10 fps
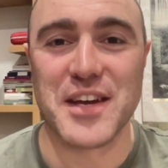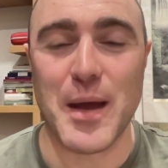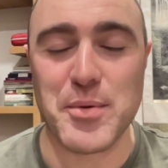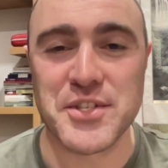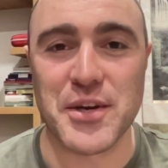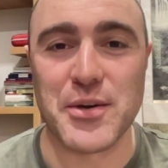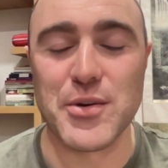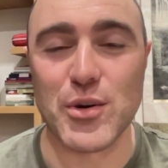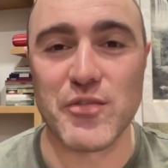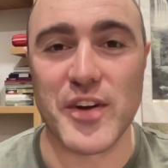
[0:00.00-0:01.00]
episode
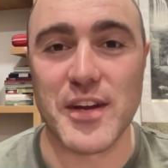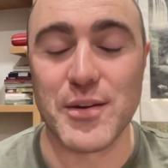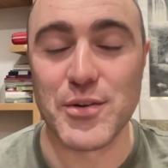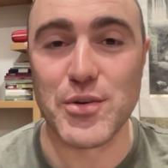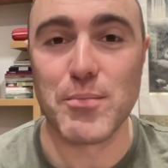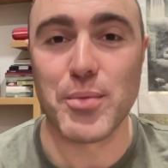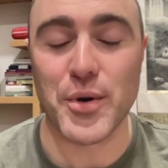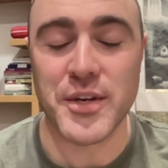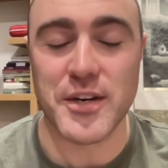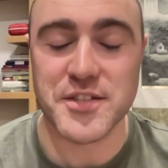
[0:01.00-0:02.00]
of a new
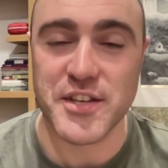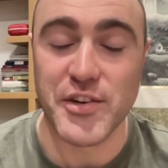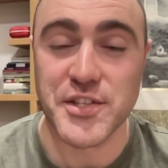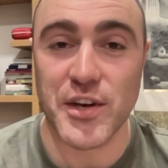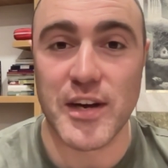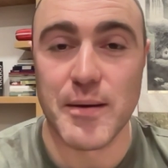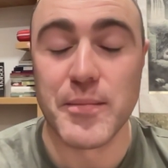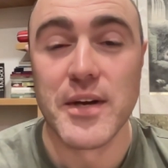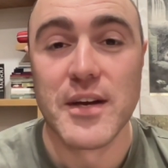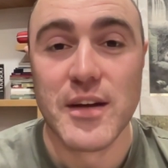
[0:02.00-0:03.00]
podcast series that I
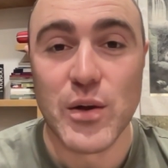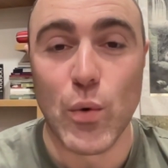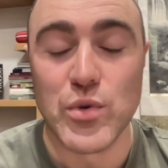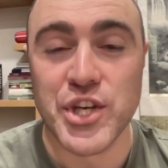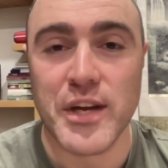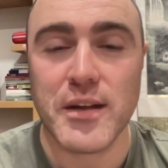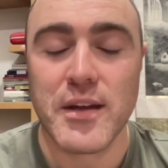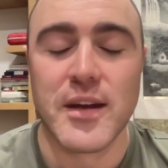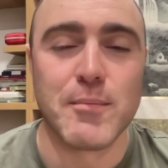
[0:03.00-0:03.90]
am launching.